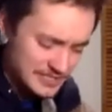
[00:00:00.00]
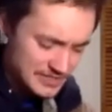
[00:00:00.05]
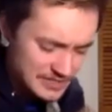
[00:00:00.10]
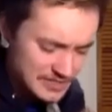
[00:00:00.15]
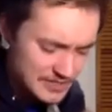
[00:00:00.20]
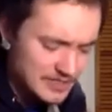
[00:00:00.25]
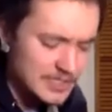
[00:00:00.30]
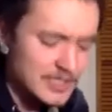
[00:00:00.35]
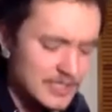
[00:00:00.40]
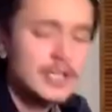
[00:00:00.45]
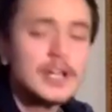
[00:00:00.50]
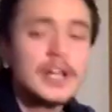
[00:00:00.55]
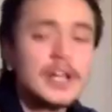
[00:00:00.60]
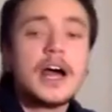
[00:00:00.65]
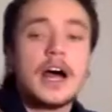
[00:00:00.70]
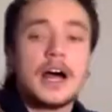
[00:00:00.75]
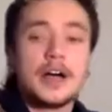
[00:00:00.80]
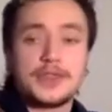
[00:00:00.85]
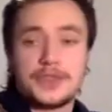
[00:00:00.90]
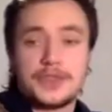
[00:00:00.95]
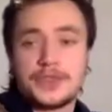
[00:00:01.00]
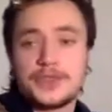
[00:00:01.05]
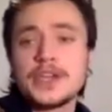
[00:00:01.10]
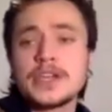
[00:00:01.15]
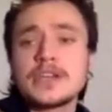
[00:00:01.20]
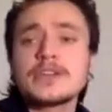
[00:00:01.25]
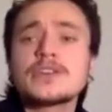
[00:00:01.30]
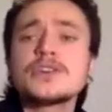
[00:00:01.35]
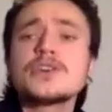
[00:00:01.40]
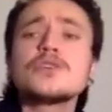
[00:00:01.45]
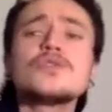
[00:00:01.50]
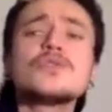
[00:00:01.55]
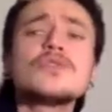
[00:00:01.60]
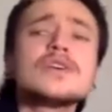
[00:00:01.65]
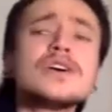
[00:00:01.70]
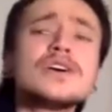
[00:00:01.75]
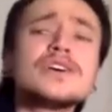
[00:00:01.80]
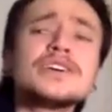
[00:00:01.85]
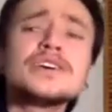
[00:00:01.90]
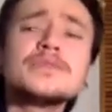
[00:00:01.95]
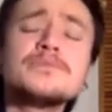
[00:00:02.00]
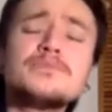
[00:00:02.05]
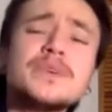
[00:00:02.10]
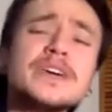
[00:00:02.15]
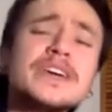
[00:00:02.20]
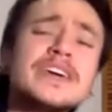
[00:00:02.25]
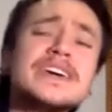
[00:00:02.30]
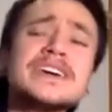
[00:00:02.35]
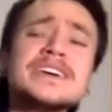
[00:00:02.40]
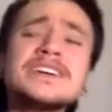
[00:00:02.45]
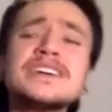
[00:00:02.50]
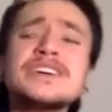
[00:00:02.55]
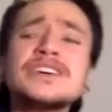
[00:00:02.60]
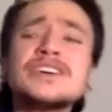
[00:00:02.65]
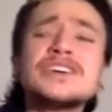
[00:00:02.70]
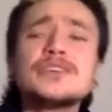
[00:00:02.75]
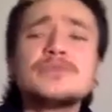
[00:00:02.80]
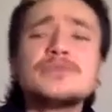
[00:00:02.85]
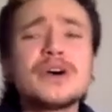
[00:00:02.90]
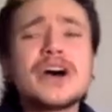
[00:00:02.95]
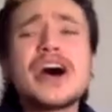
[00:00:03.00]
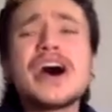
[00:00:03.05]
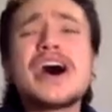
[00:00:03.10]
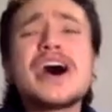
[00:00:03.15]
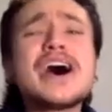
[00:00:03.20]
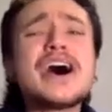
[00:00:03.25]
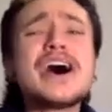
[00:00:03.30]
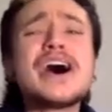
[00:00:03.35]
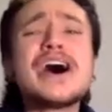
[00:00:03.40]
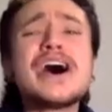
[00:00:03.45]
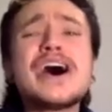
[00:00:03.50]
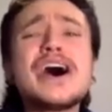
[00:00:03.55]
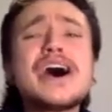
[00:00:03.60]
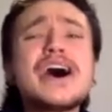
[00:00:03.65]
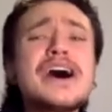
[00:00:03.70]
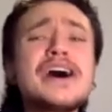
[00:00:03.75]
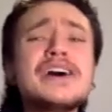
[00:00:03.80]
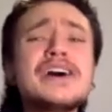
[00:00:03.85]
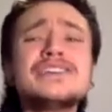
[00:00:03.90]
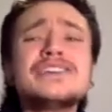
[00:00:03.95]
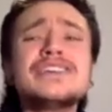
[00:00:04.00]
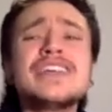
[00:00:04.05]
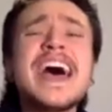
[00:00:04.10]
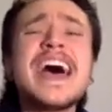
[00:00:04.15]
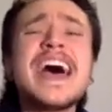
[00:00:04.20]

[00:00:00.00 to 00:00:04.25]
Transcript: I think I want to be your baby.